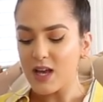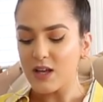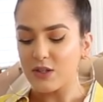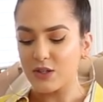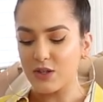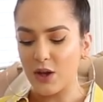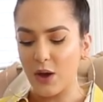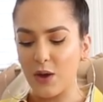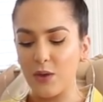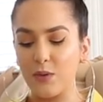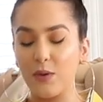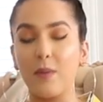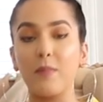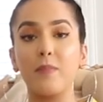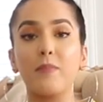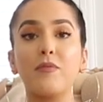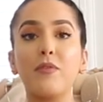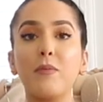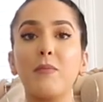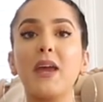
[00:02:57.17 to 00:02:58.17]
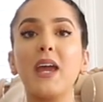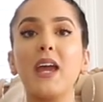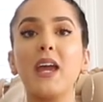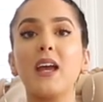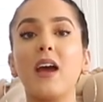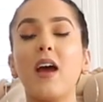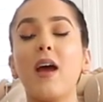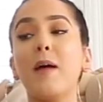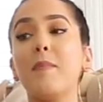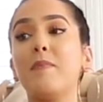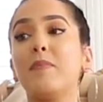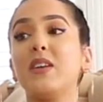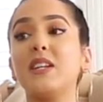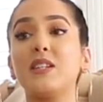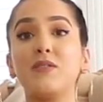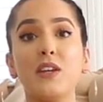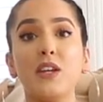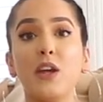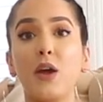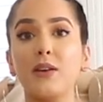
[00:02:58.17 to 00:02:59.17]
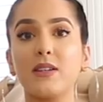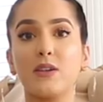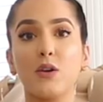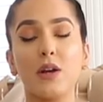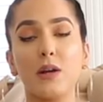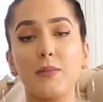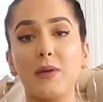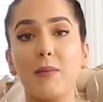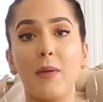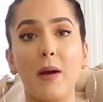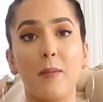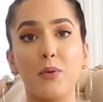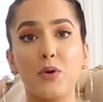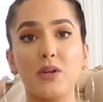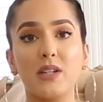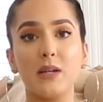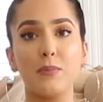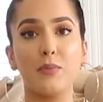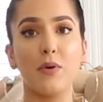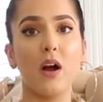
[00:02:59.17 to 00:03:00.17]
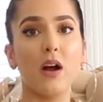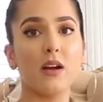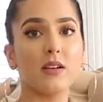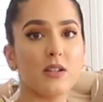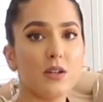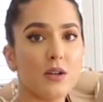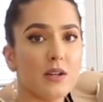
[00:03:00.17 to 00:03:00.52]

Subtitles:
So for me, this video is not going to be about pretty bras.